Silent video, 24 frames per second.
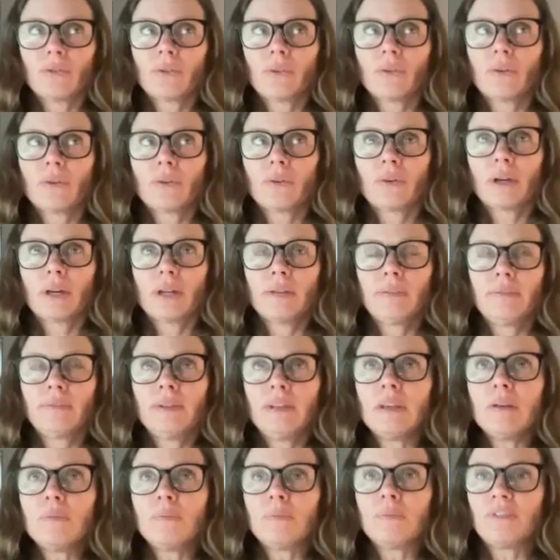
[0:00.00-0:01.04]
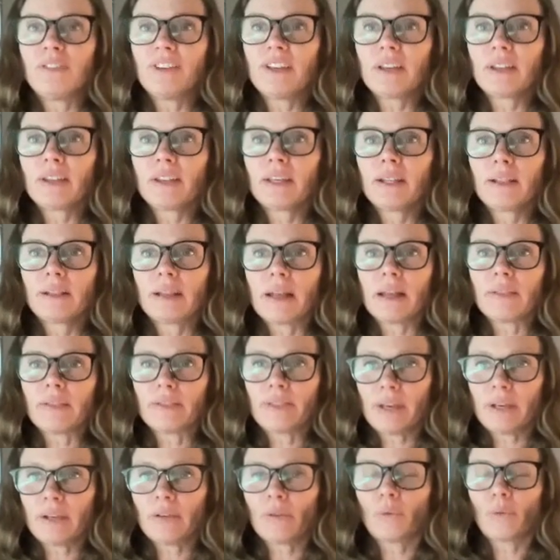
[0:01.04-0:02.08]
like a deep feeling
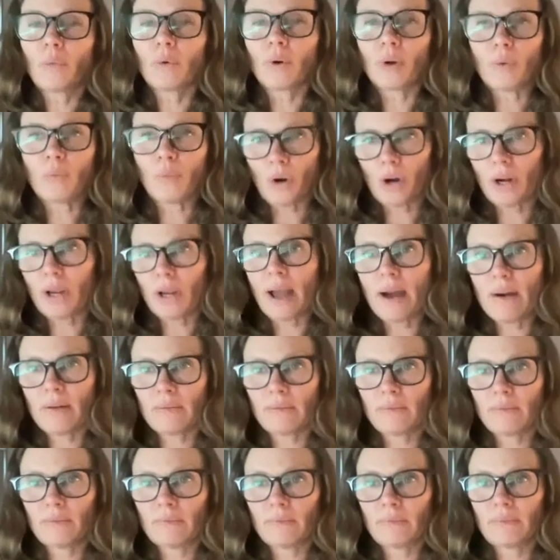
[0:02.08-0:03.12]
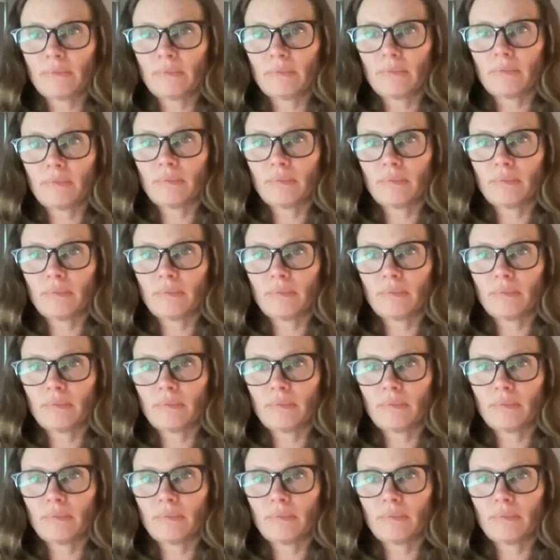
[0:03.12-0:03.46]
that things wouldn't work out.